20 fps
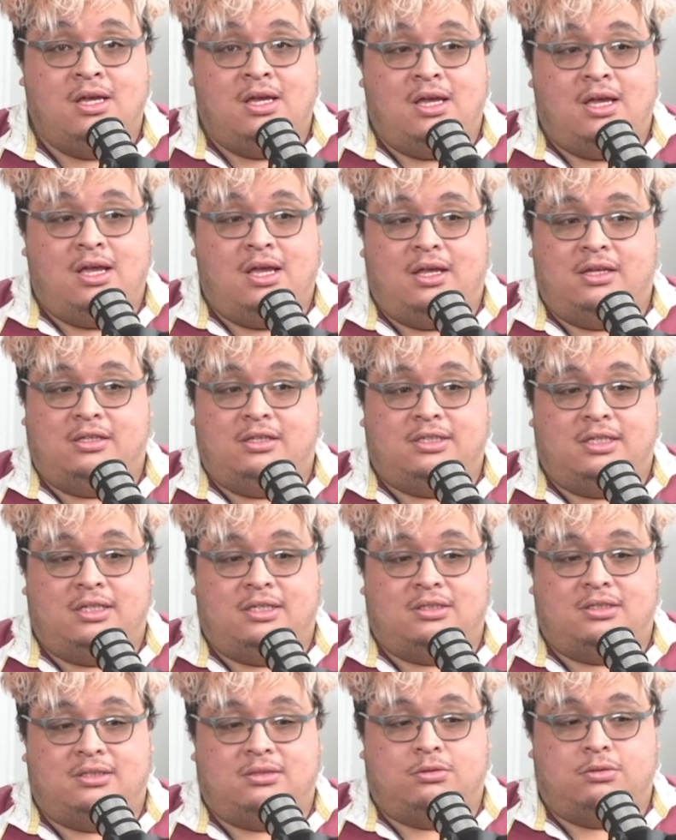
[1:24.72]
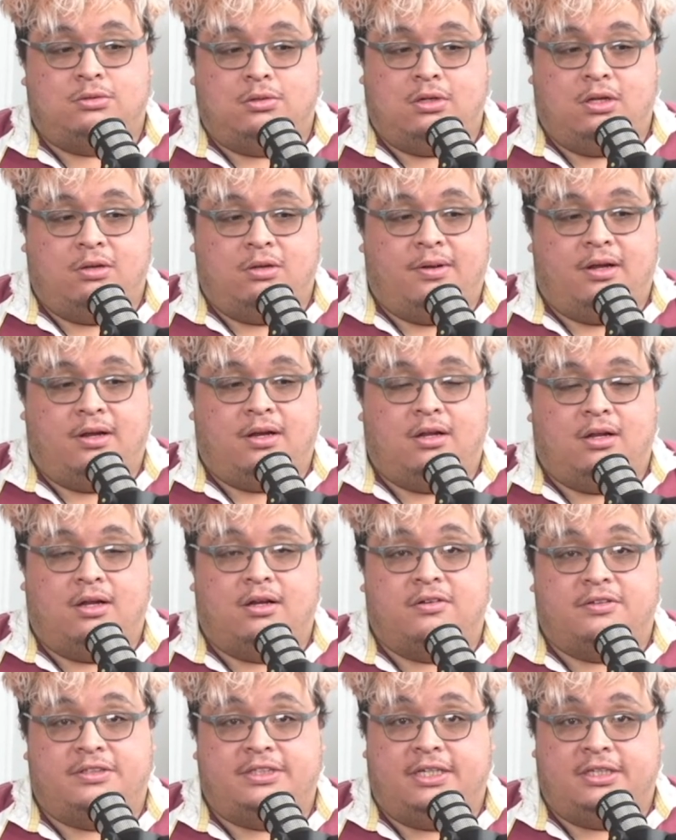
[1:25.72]
and just talking about a lot
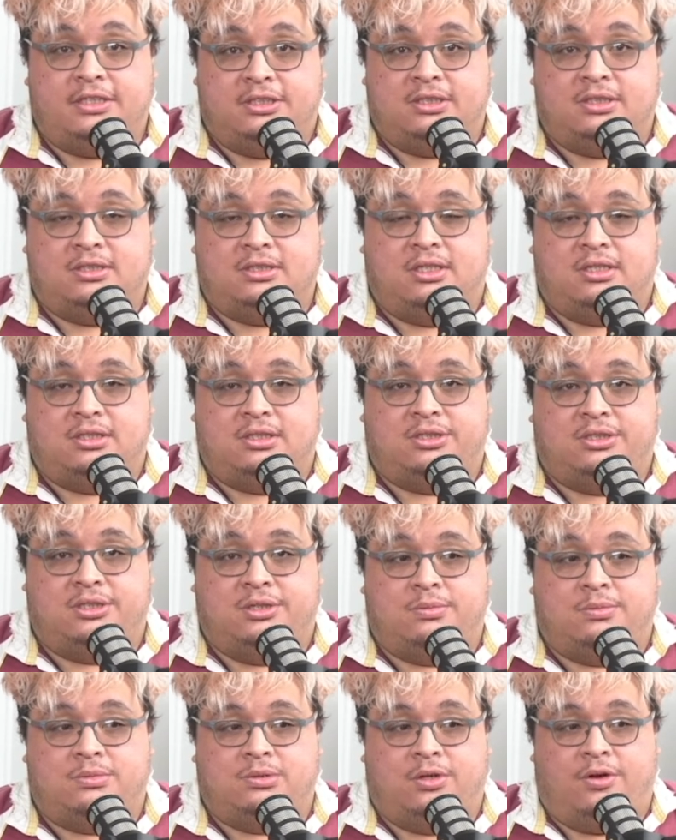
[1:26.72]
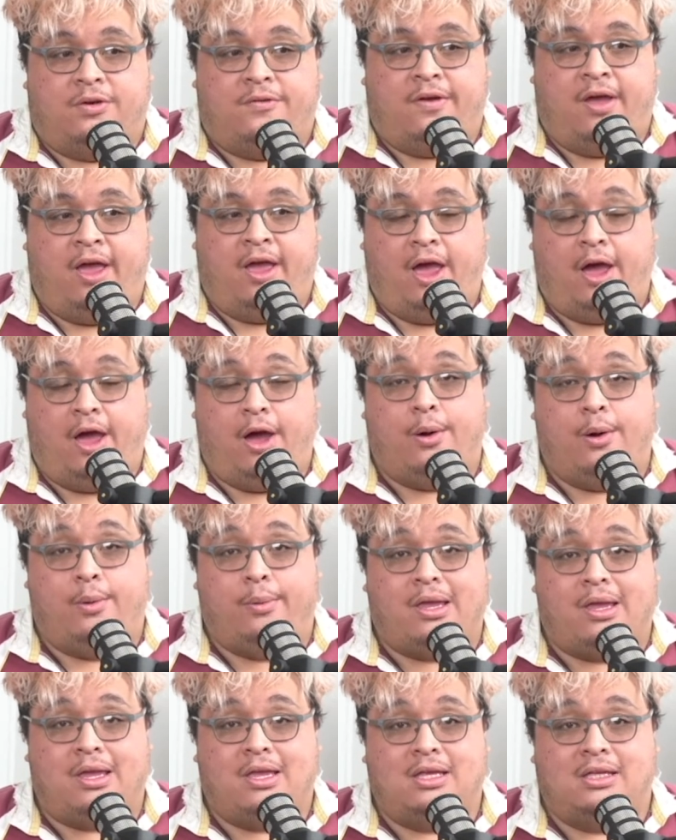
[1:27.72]
of changes in terms of how
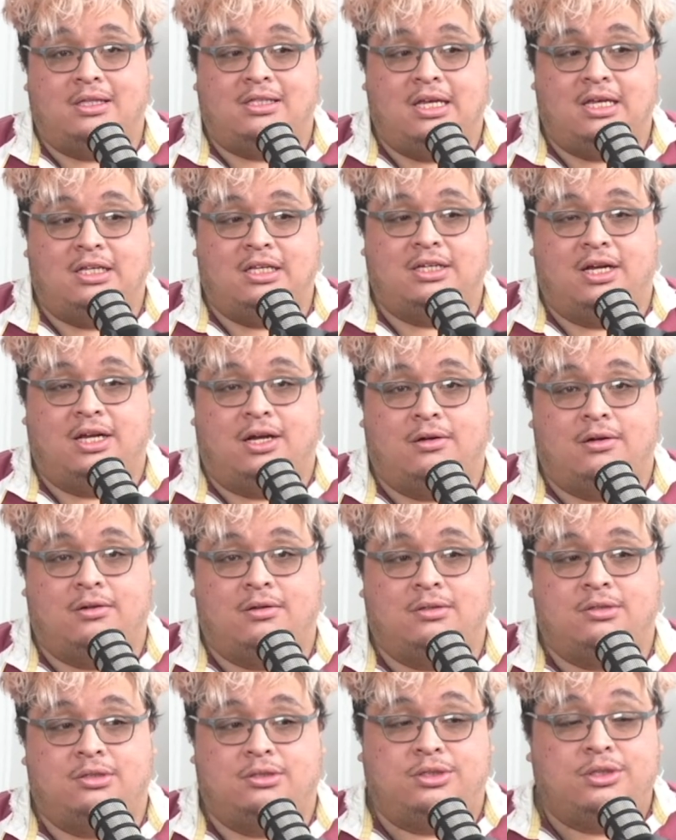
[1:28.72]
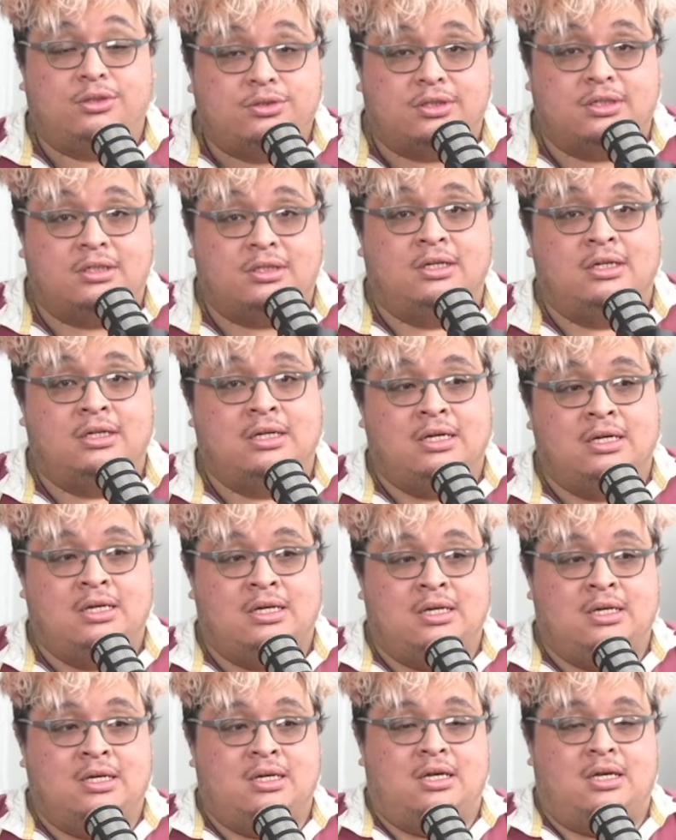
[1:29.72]
we can teach our children
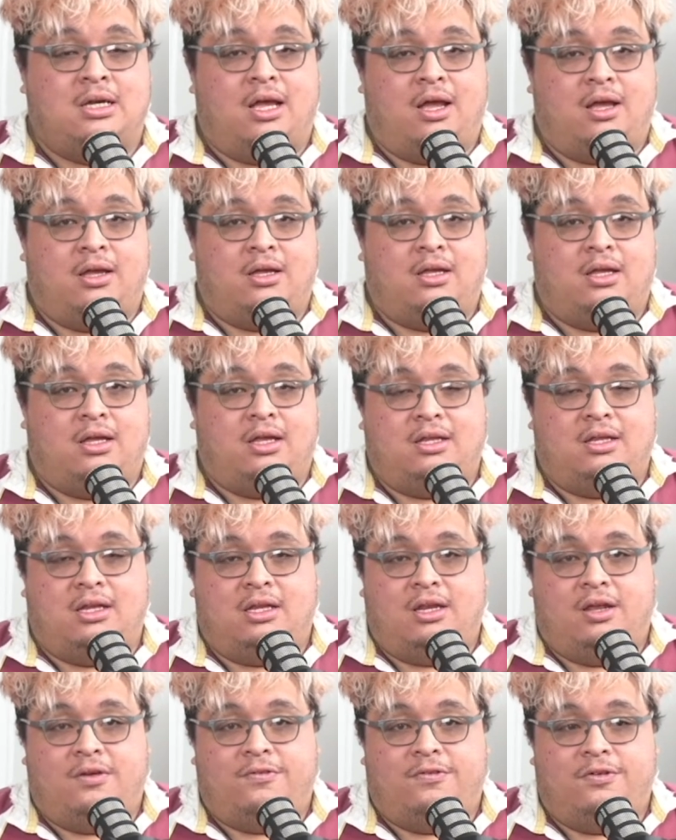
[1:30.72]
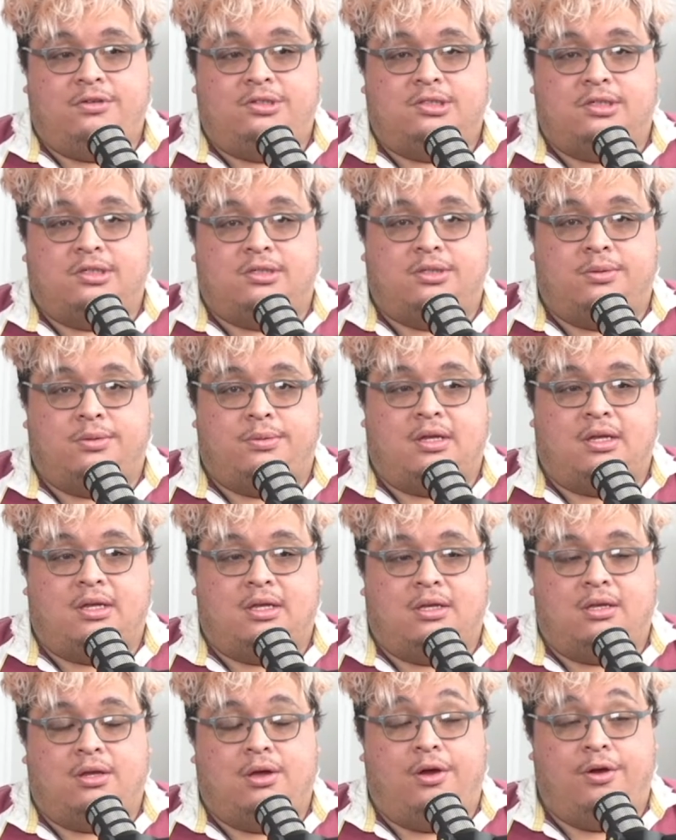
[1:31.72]
in the near future, so we
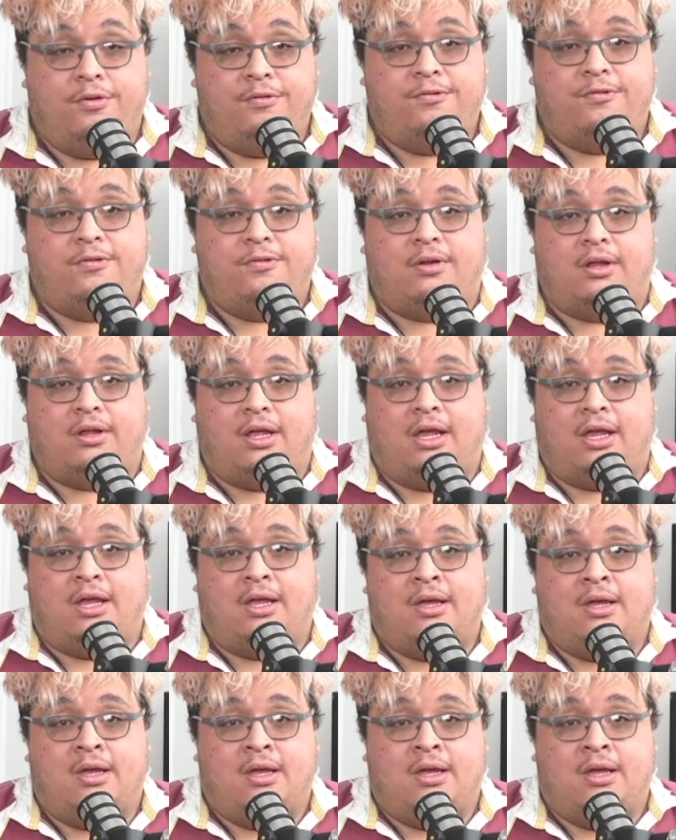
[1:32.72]
can hopefully